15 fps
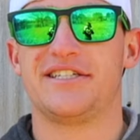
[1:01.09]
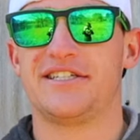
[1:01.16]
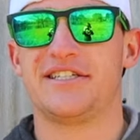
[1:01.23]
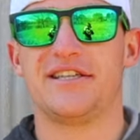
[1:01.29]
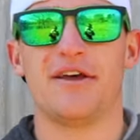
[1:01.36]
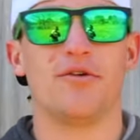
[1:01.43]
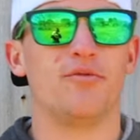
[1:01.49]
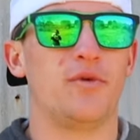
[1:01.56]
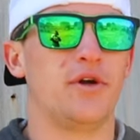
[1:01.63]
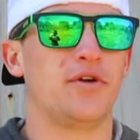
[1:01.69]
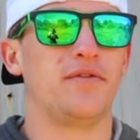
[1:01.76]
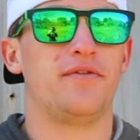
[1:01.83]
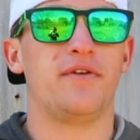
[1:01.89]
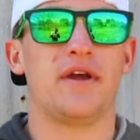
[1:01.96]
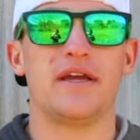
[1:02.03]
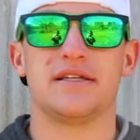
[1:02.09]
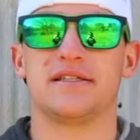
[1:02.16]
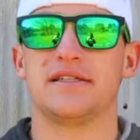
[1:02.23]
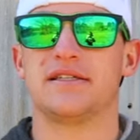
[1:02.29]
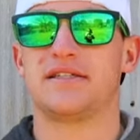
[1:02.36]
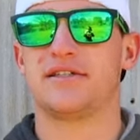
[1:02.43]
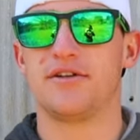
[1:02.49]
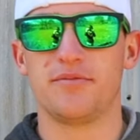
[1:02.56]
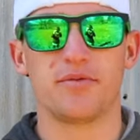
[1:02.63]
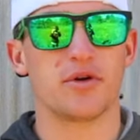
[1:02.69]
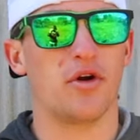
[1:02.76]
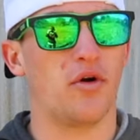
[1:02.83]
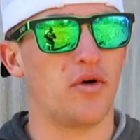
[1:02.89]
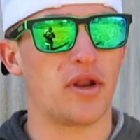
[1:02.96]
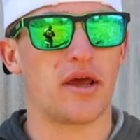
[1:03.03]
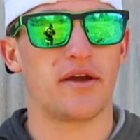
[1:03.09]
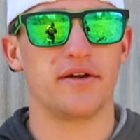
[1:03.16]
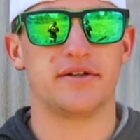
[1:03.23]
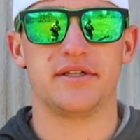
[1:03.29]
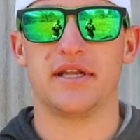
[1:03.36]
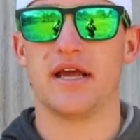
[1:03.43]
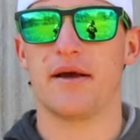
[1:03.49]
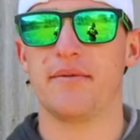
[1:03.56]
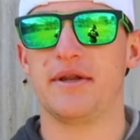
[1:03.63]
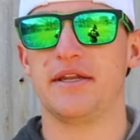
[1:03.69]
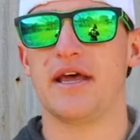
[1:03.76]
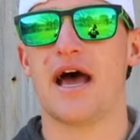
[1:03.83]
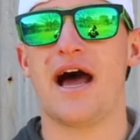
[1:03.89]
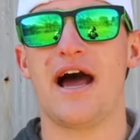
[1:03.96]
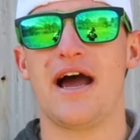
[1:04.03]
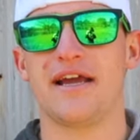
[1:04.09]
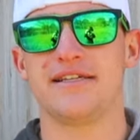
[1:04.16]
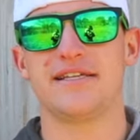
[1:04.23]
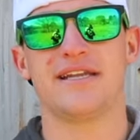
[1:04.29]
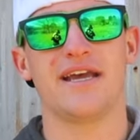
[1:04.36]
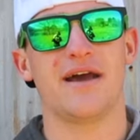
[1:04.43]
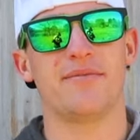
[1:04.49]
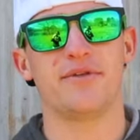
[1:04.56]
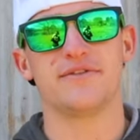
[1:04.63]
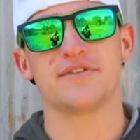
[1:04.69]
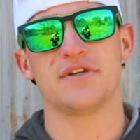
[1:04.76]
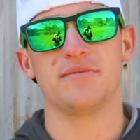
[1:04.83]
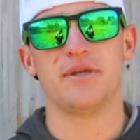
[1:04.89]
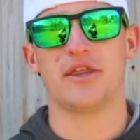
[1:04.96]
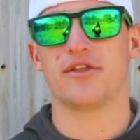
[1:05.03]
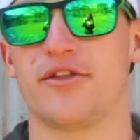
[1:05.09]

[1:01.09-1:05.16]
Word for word: just in that weird phase, and it's super cold out here today. I mean, the high today I believe is going to be